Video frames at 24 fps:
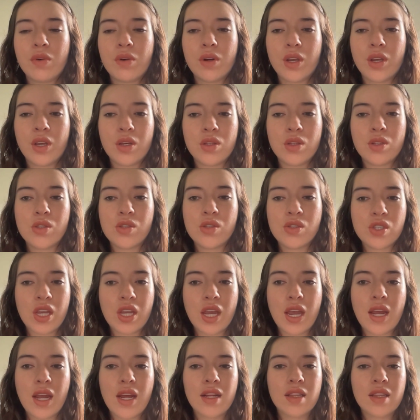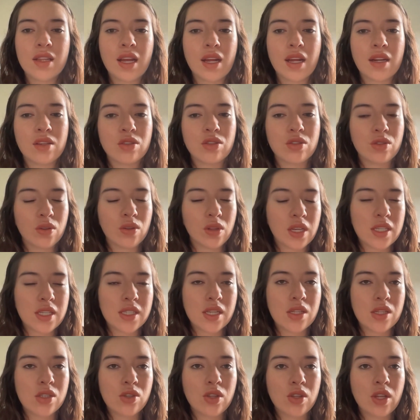you to say, that to
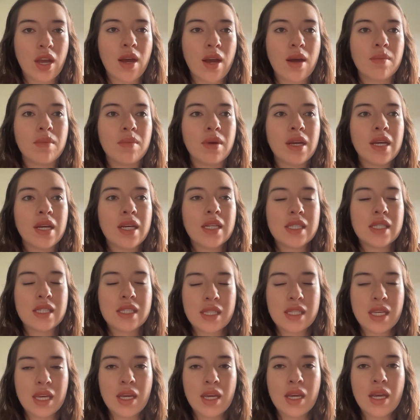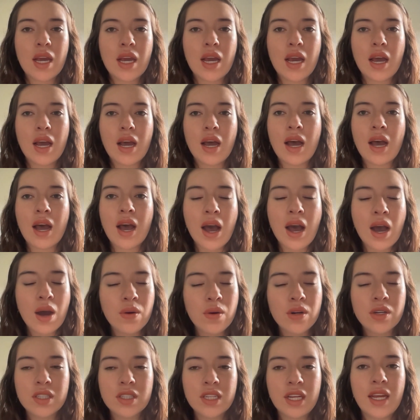listen to them, see how
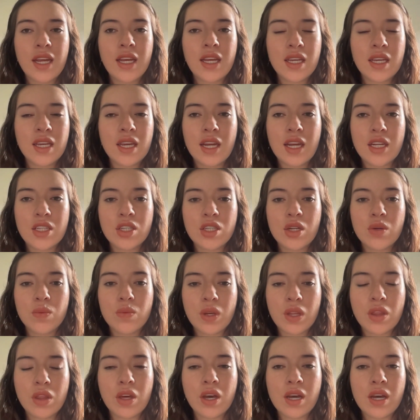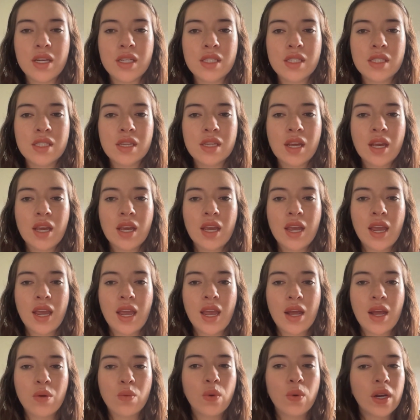are they engaging with us,
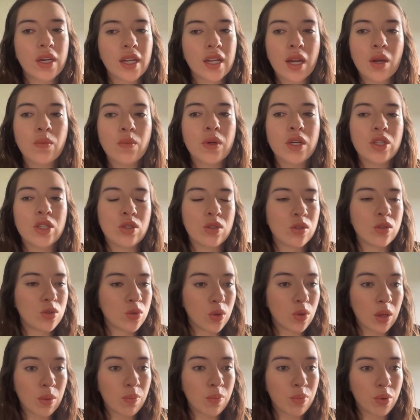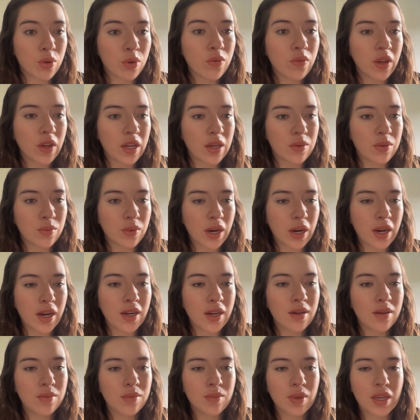and what can we do to improve it,
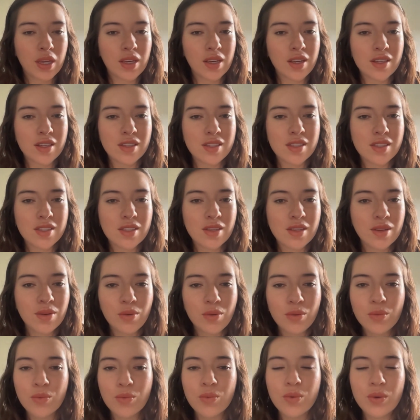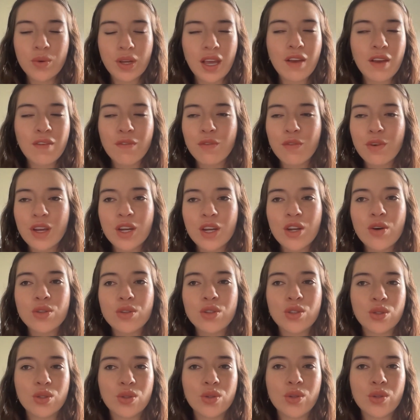right? Because if we
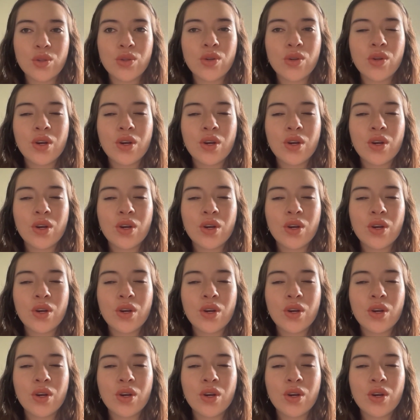don't do,